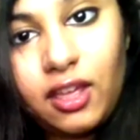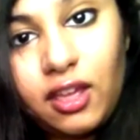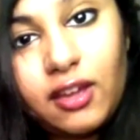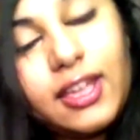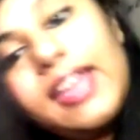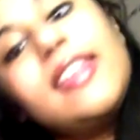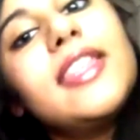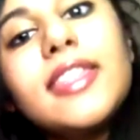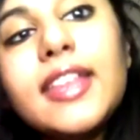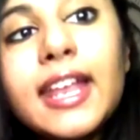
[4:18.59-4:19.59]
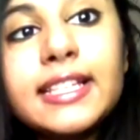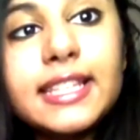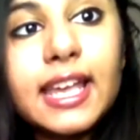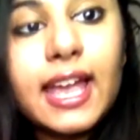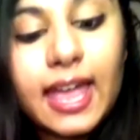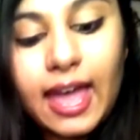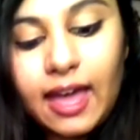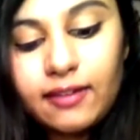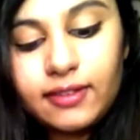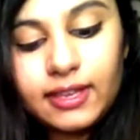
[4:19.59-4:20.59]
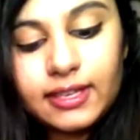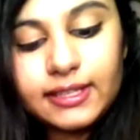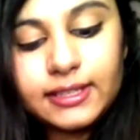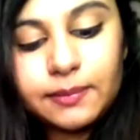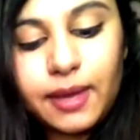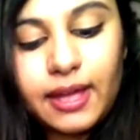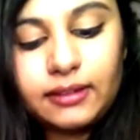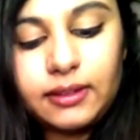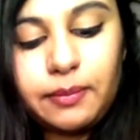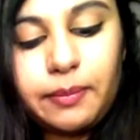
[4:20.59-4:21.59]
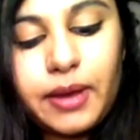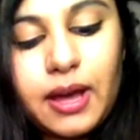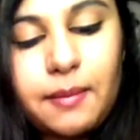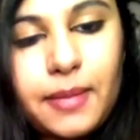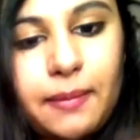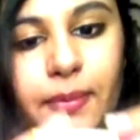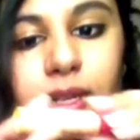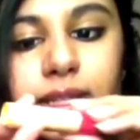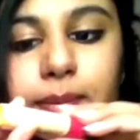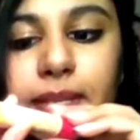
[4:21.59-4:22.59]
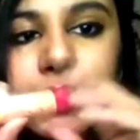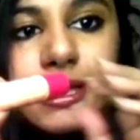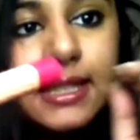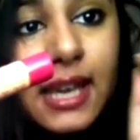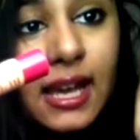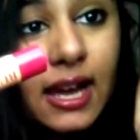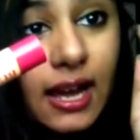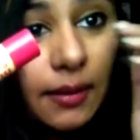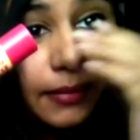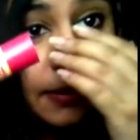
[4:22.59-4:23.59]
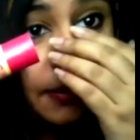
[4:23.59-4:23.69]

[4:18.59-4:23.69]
Okay, and then the next thing I have is my lip balm, my Burt's Bees um, lip